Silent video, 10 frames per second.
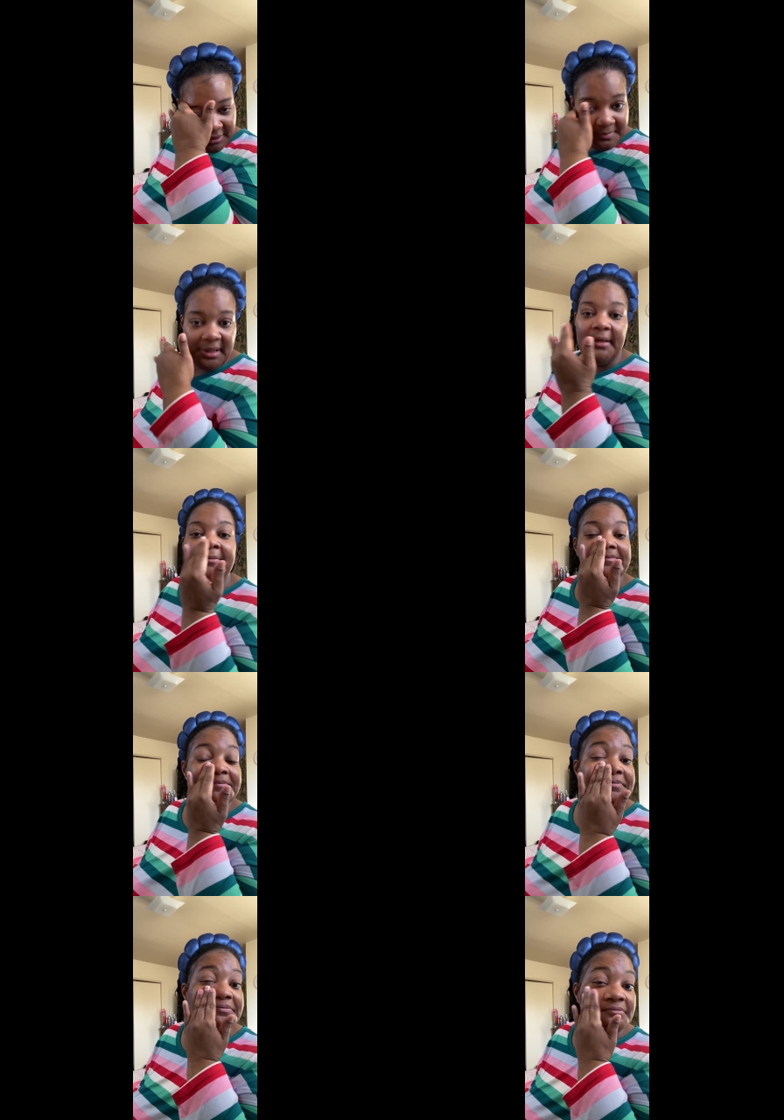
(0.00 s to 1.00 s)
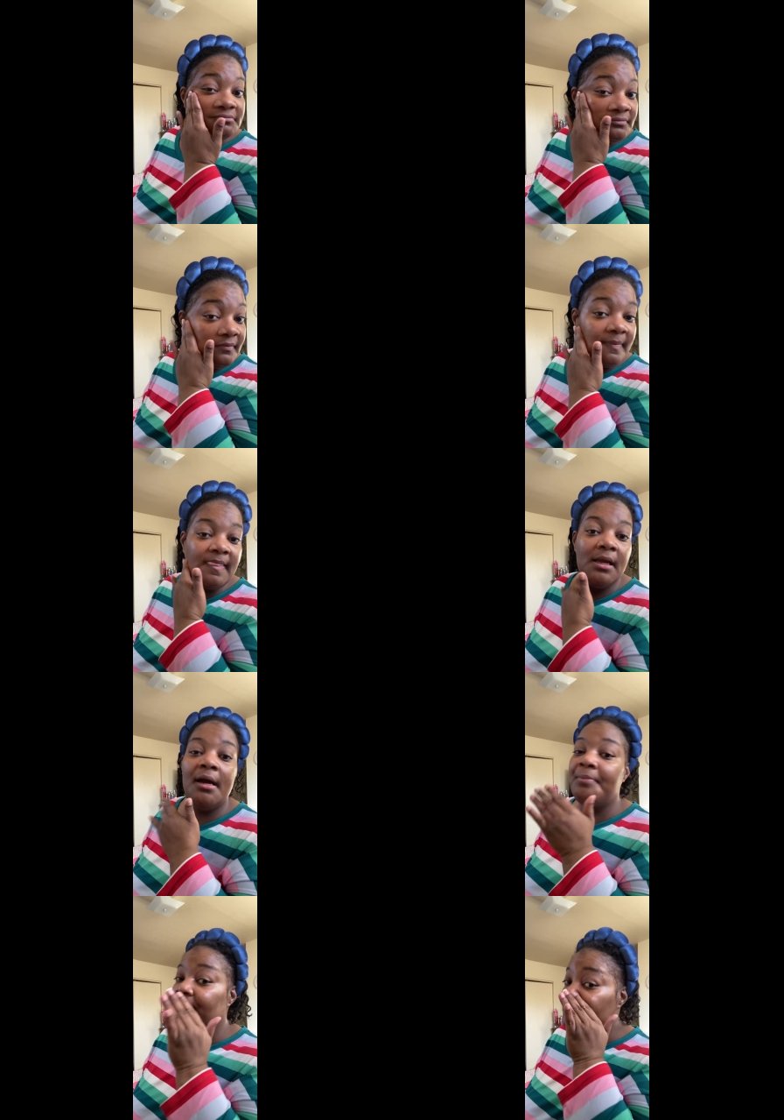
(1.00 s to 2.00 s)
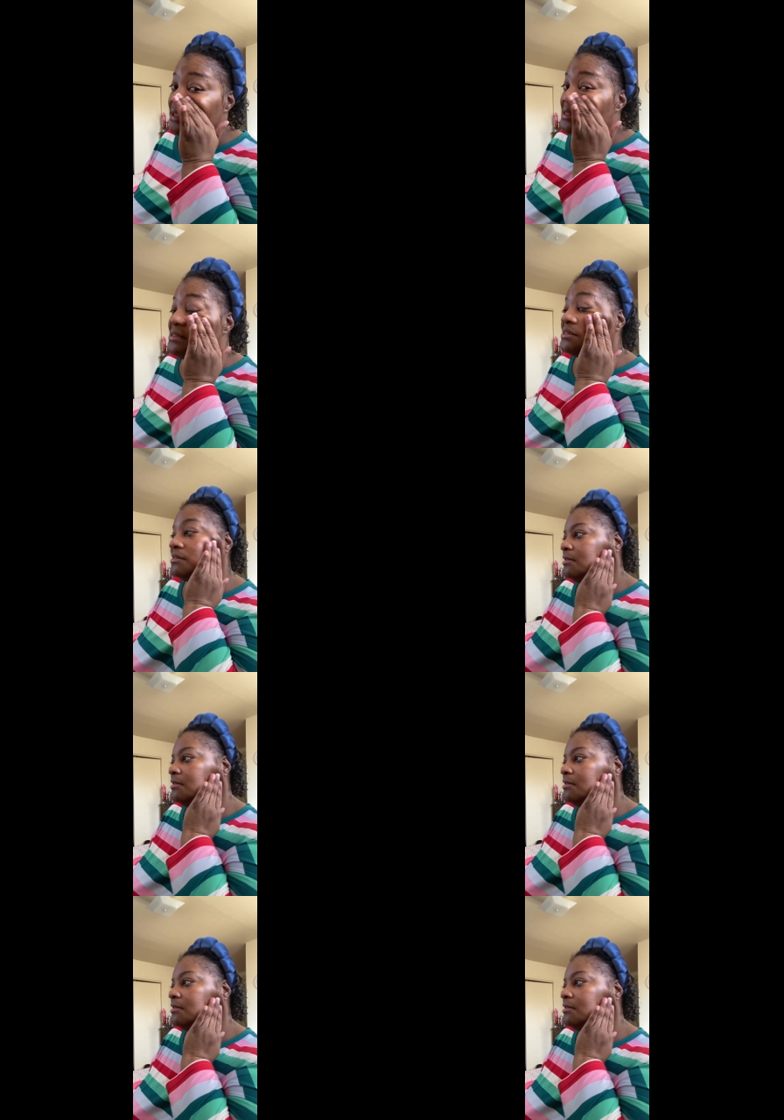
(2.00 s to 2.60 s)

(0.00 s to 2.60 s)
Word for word: to be a breeze.